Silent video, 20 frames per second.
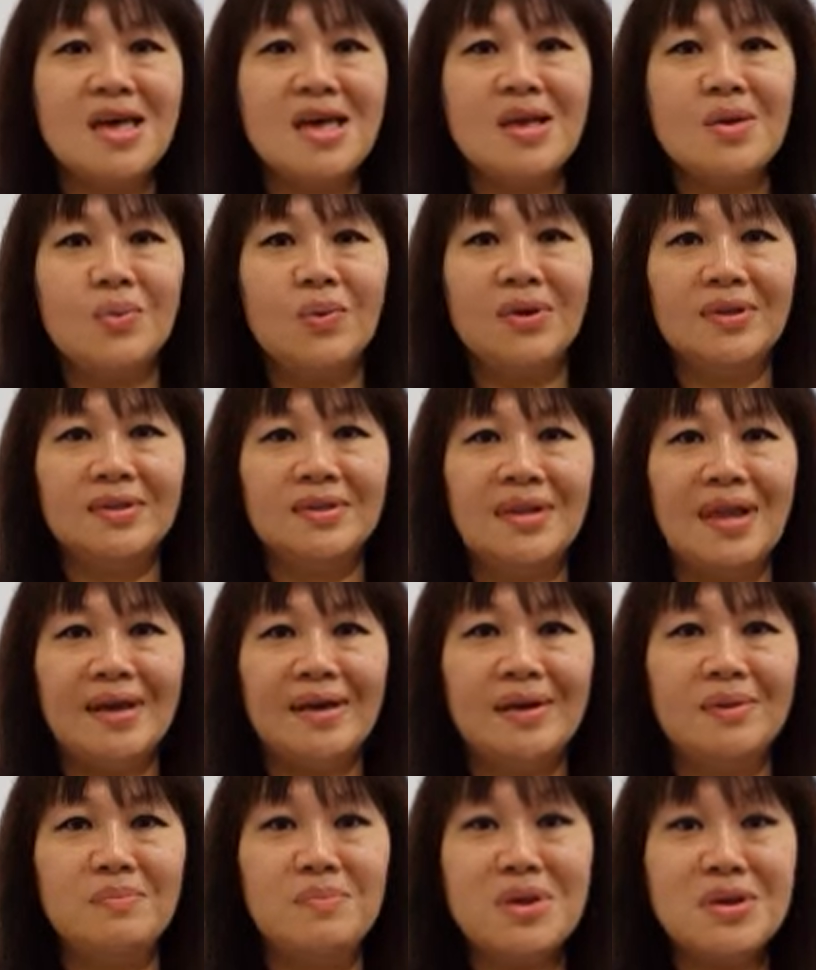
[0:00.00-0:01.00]
It was
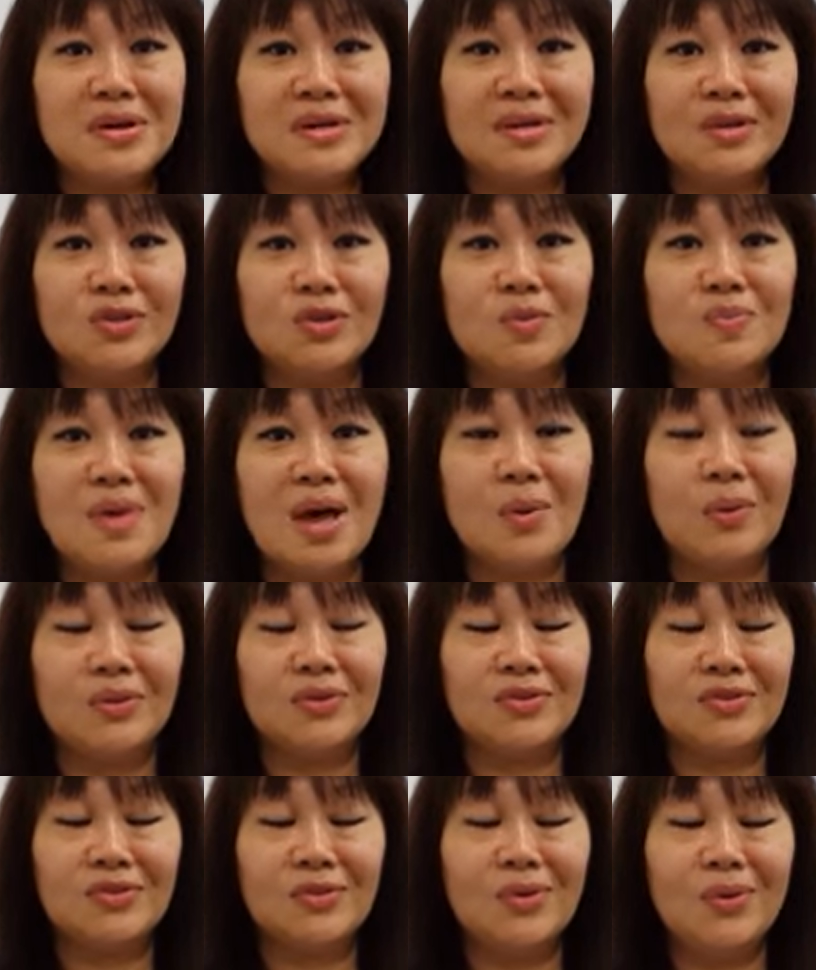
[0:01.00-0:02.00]
like a miracle to me. I
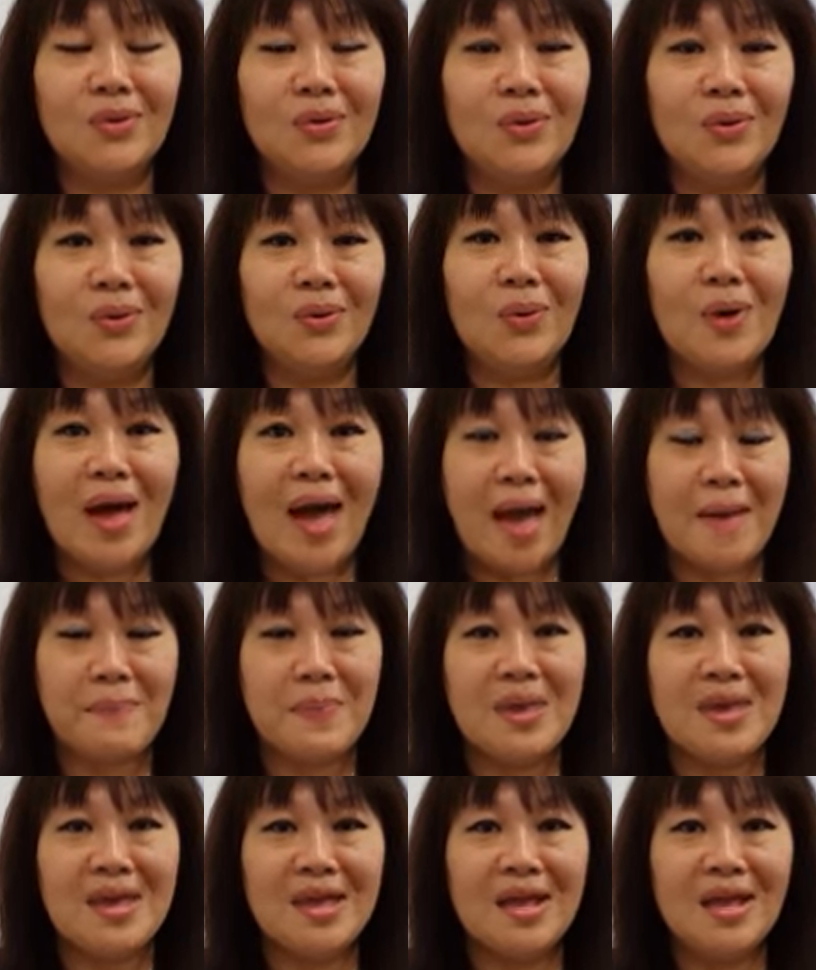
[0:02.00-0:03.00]
was so
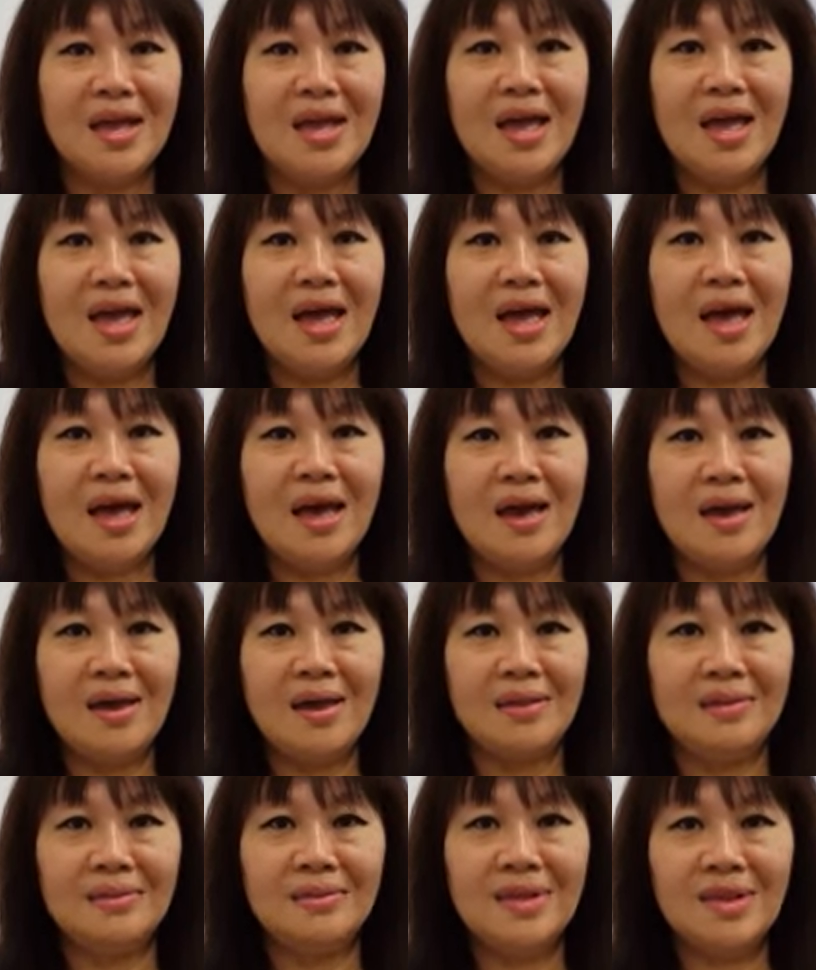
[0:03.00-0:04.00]
happy,
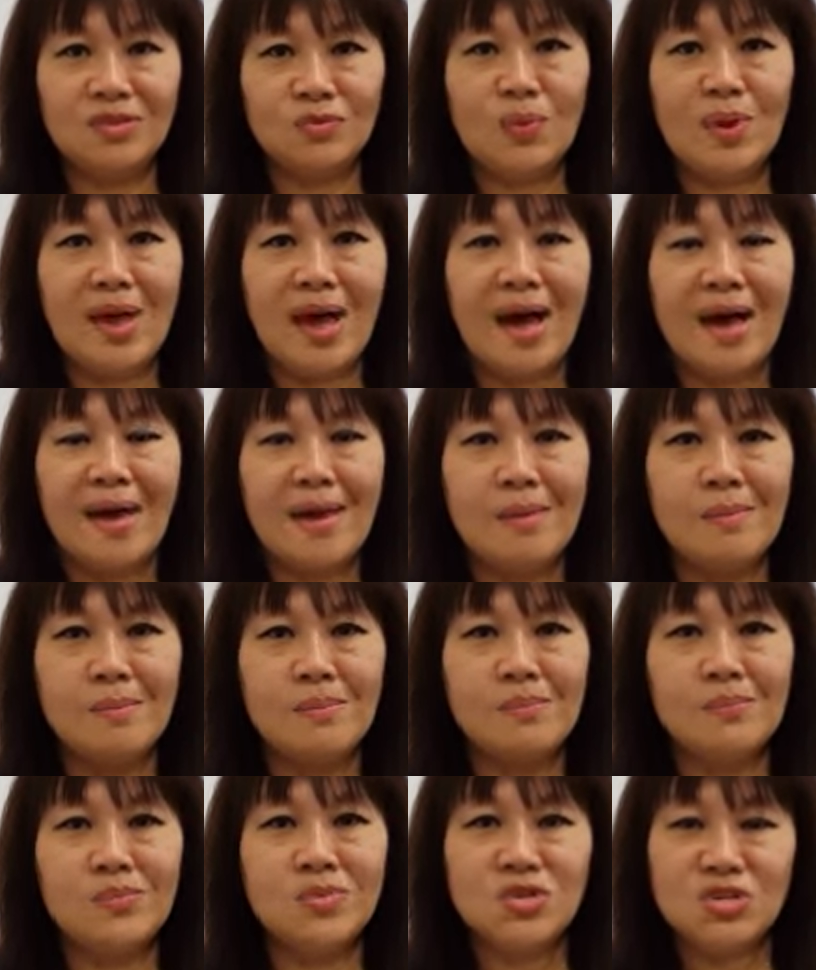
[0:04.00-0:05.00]
and that's why
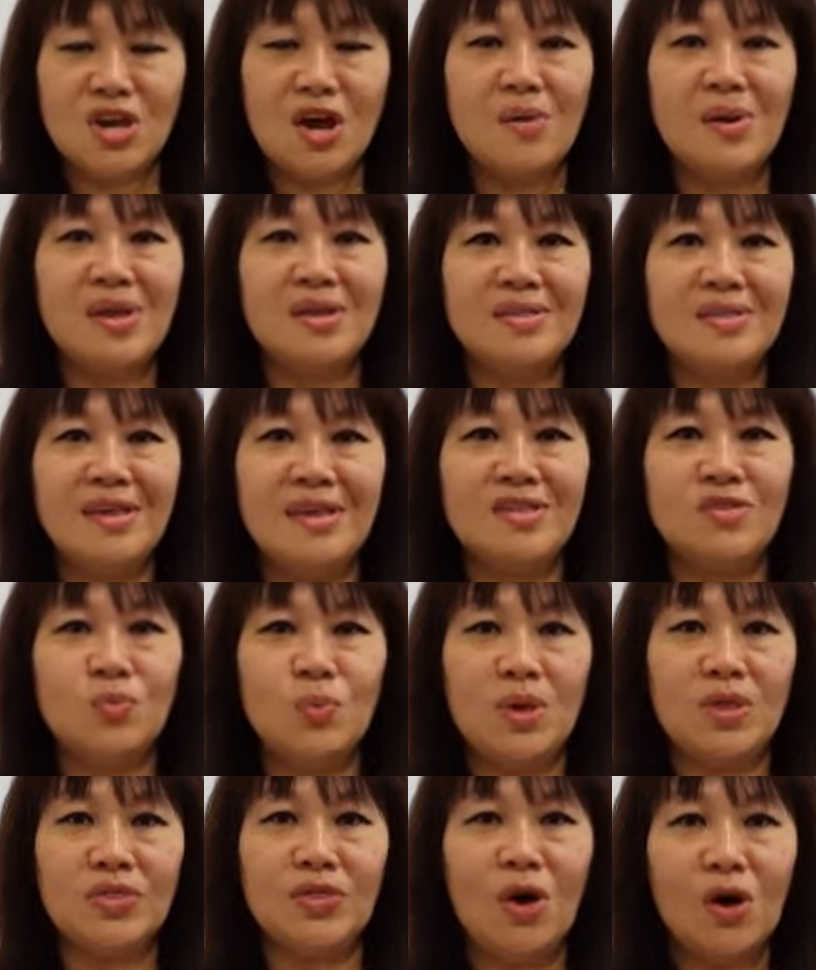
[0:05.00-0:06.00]
I'm sharing
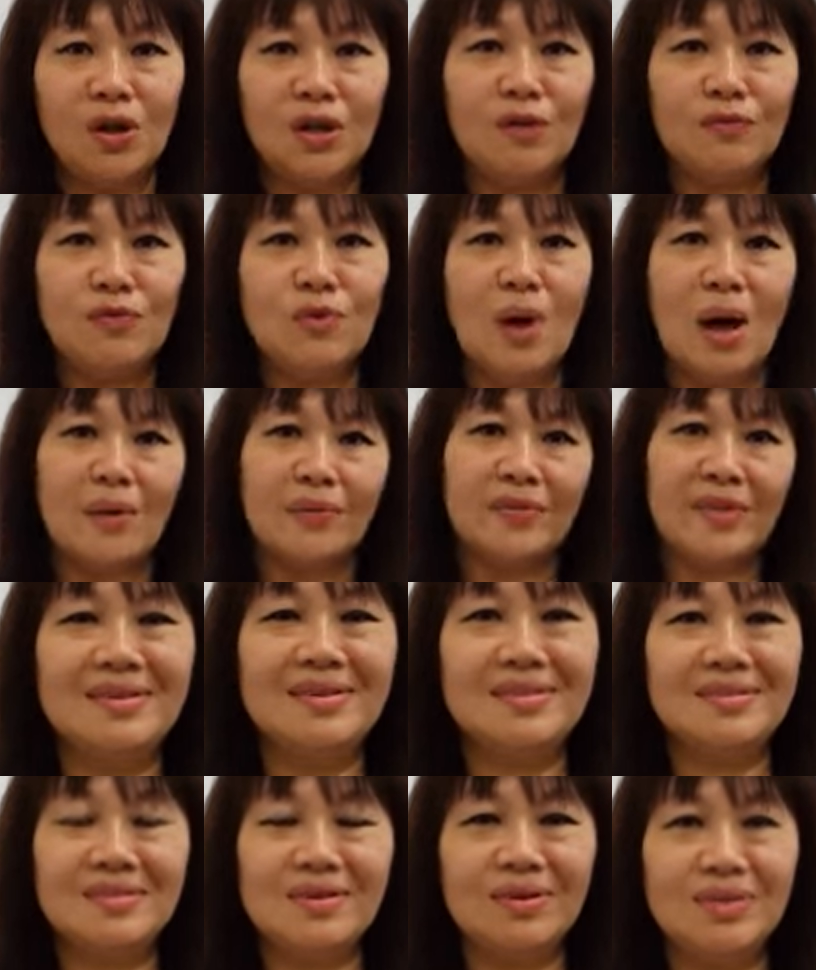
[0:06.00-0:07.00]
this with all of you out
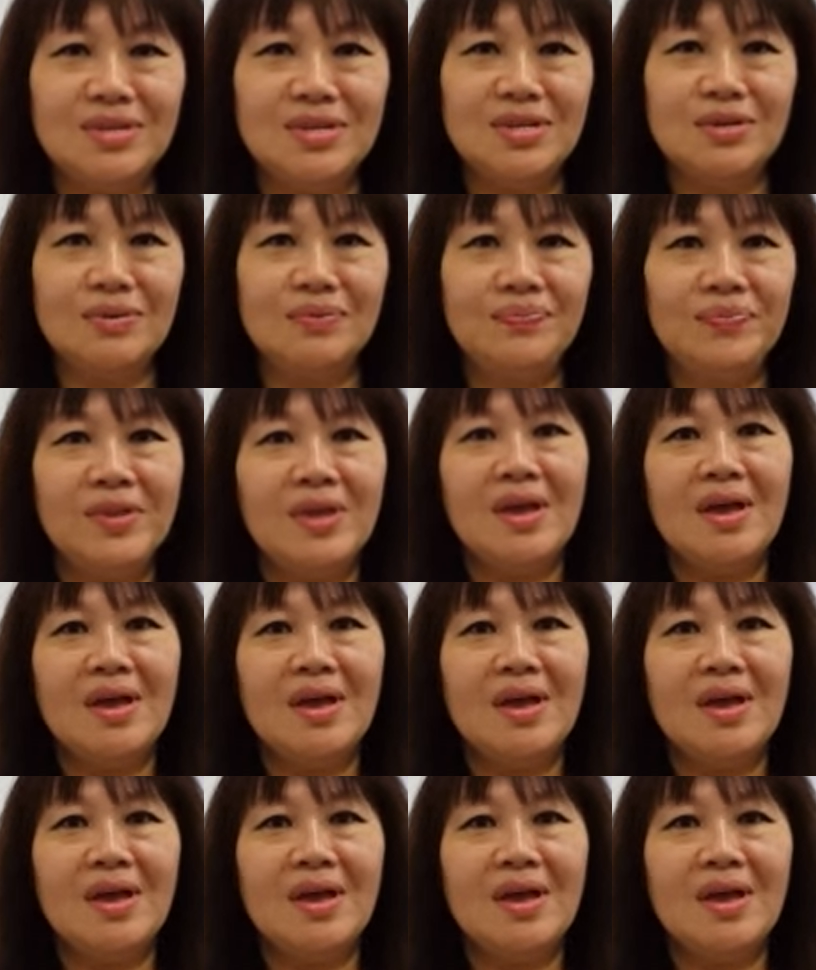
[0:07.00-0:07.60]
there. Continue.